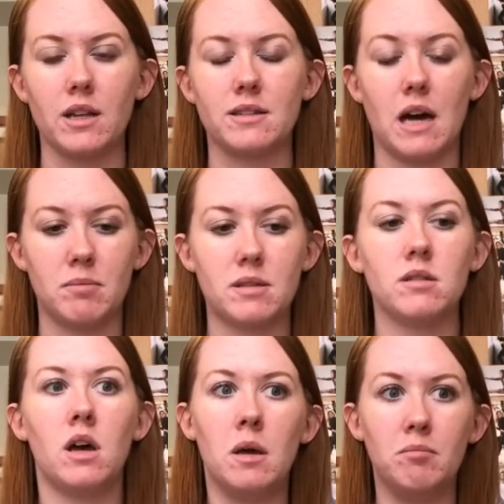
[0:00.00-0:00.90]
It stops
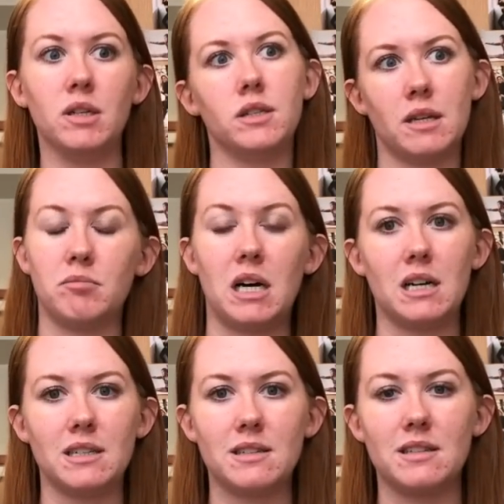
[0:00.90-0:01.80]
building
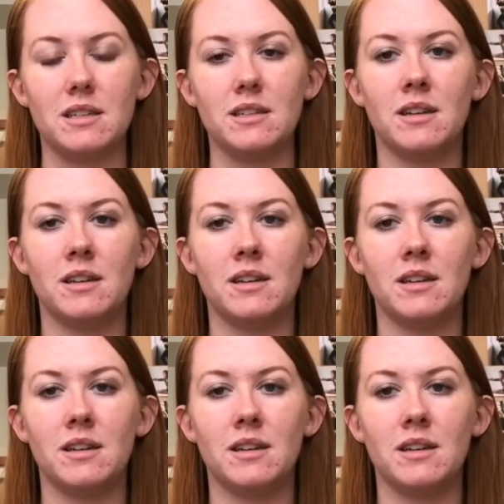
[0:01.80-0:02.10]
bonds and